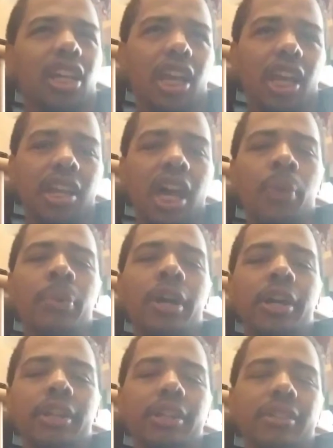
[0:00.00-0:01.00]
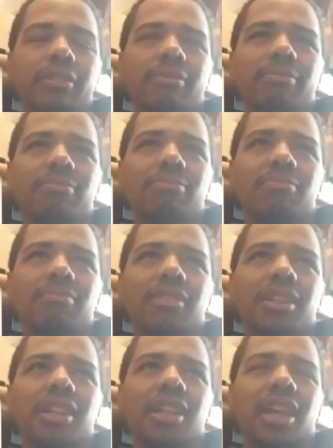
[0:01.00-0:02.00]
and I'm not
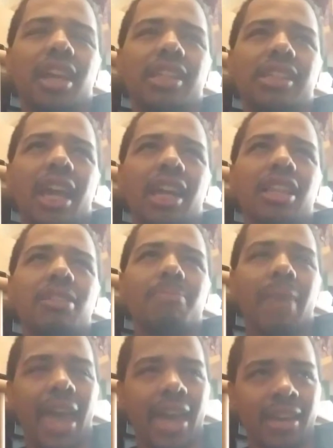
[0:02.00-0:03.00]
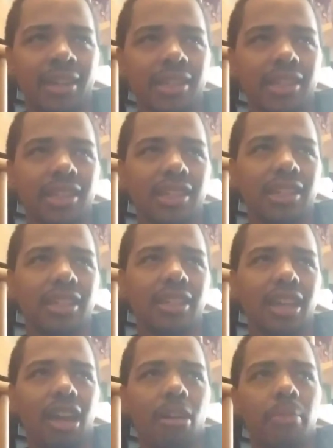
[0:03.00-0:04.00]
exactly mad
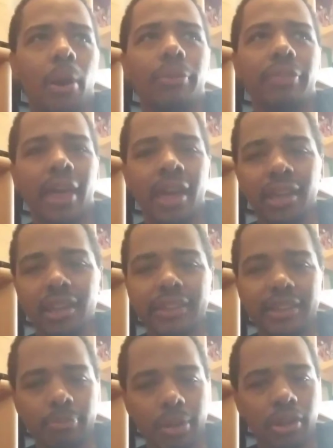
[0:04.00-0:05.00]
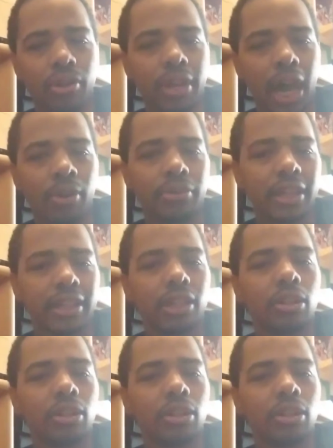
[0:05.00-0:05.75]
about that, depending on how they kill